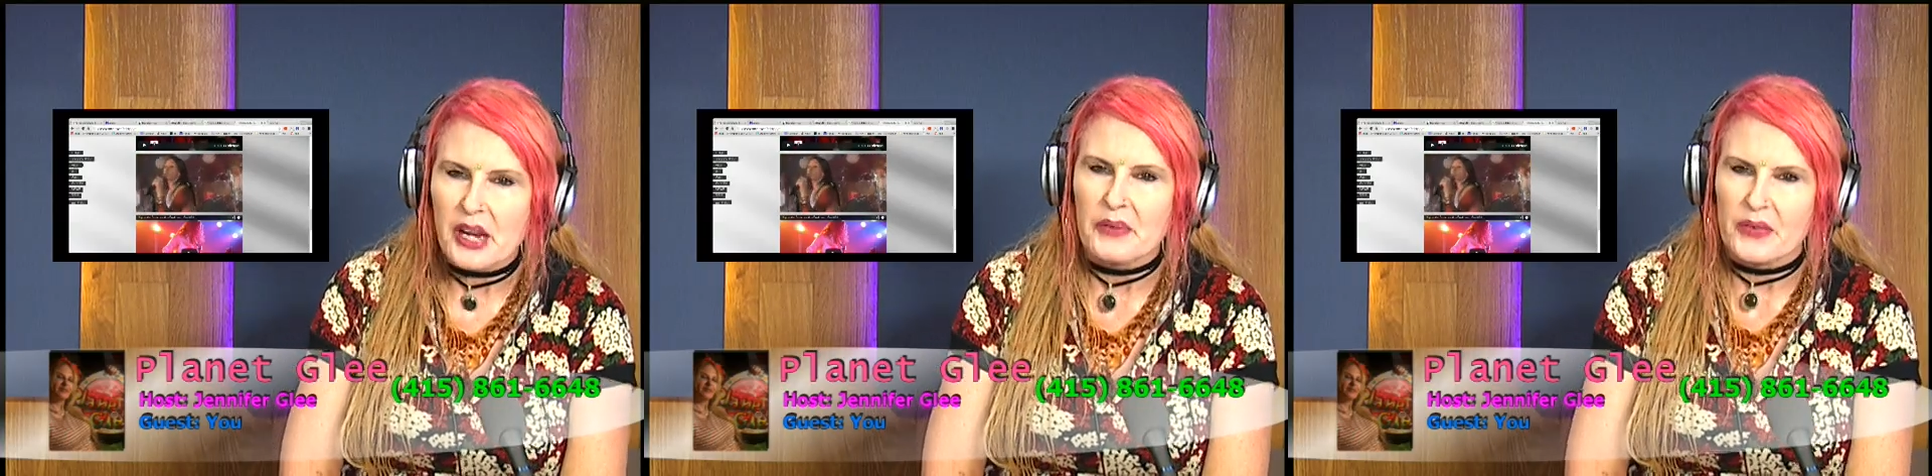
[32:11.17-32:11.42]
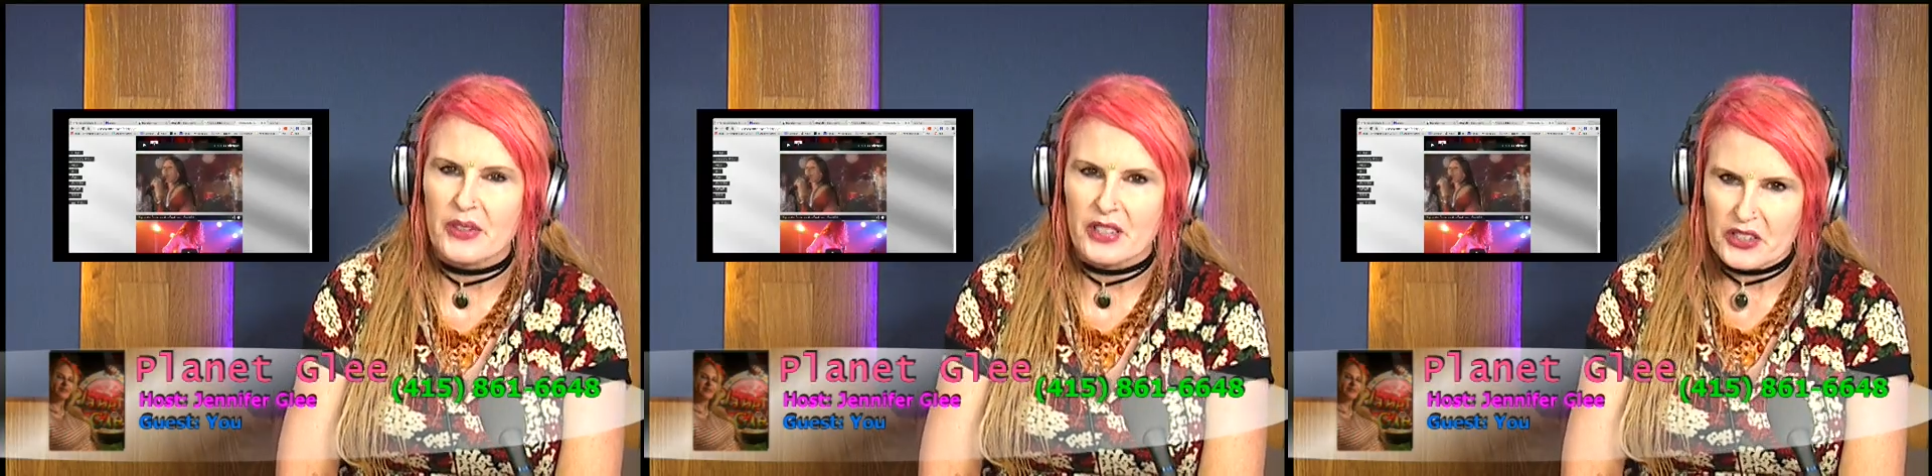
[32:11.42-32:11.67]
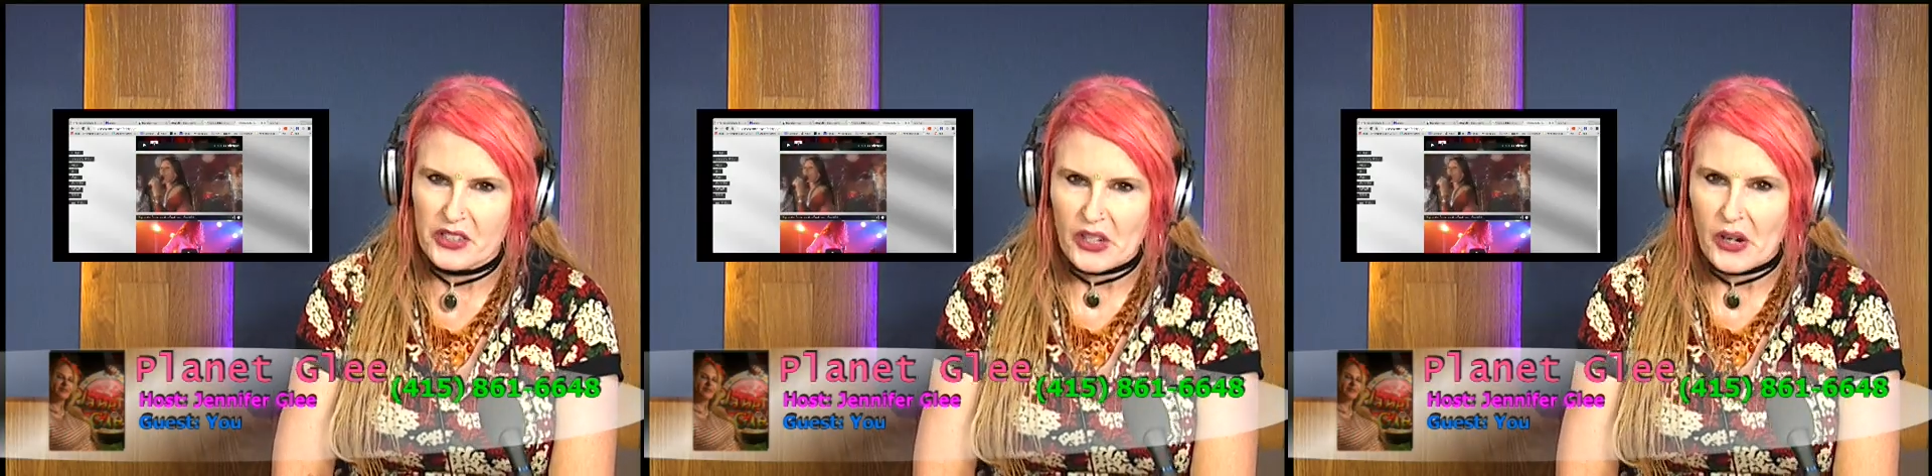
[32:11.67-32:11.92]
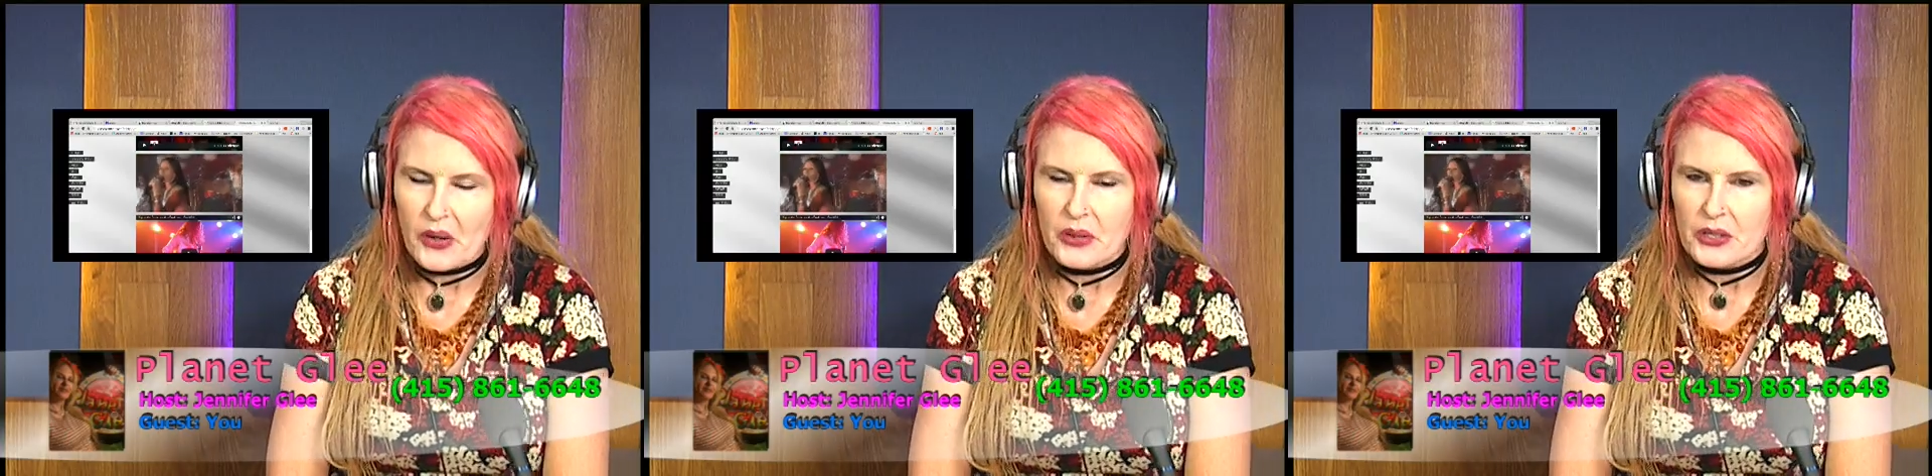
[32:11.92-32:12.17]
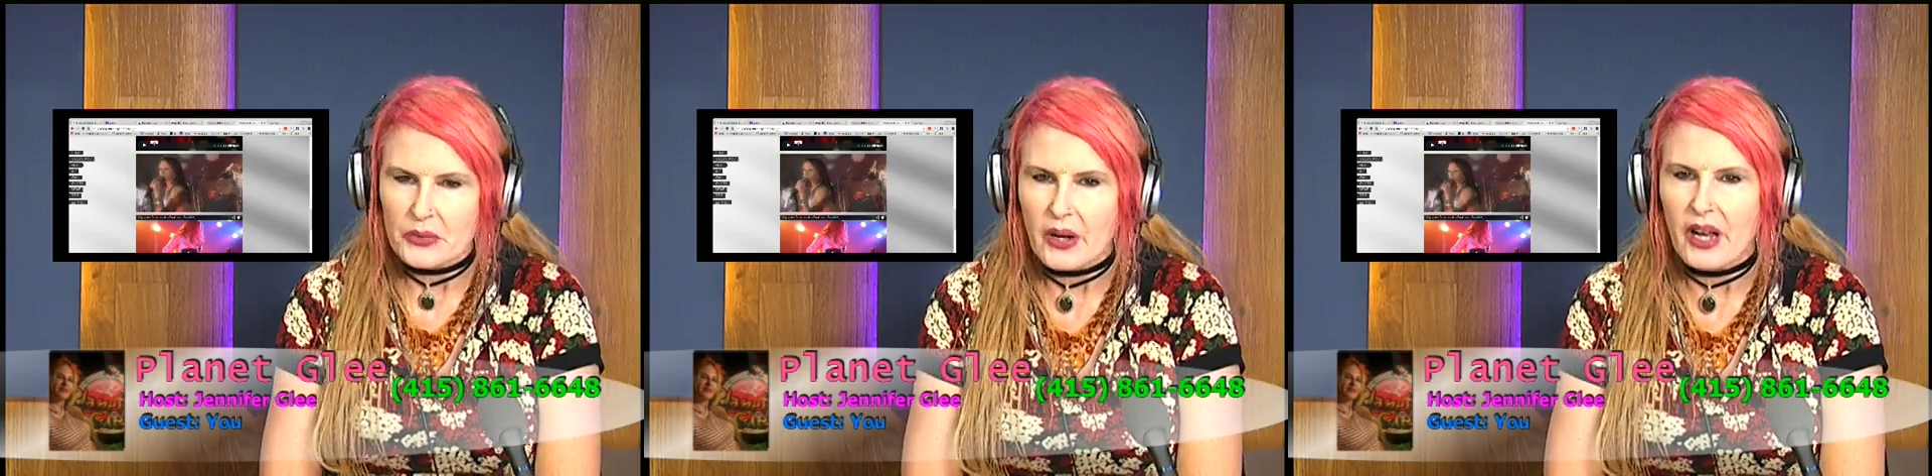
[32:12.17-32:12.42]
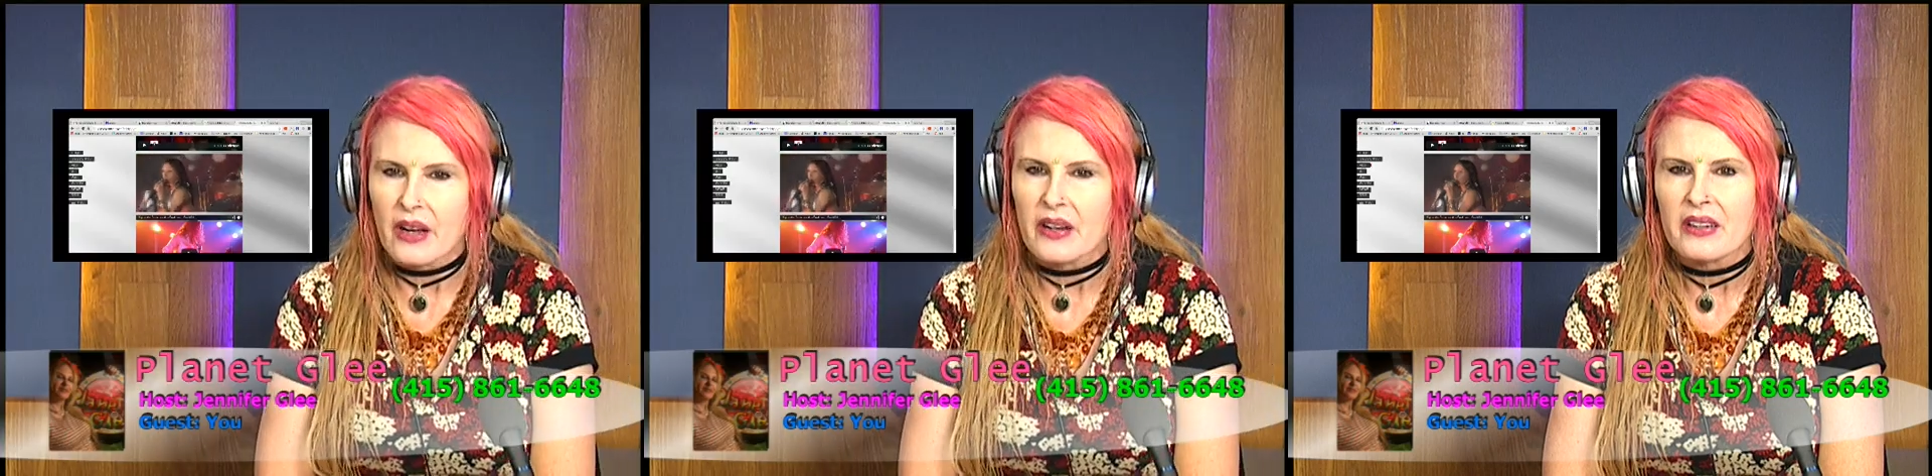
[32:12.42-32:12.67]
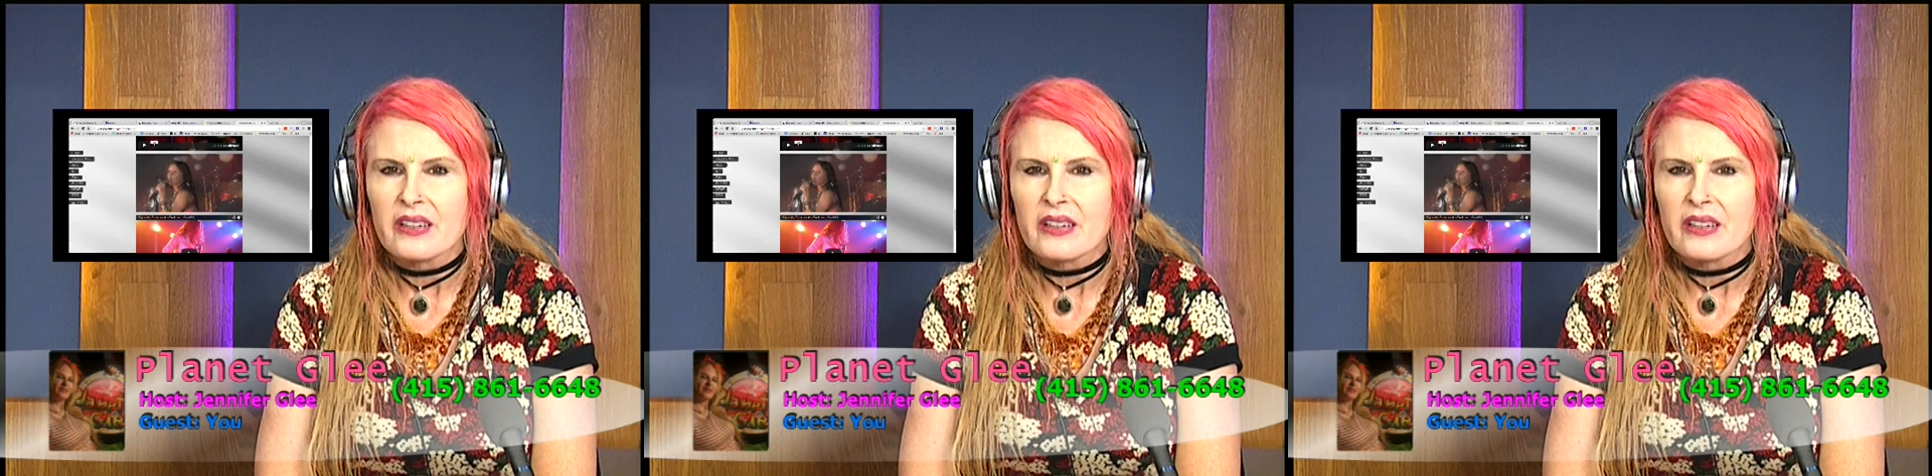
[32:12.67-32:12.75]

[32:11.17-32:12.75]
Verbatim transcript: for the show as well.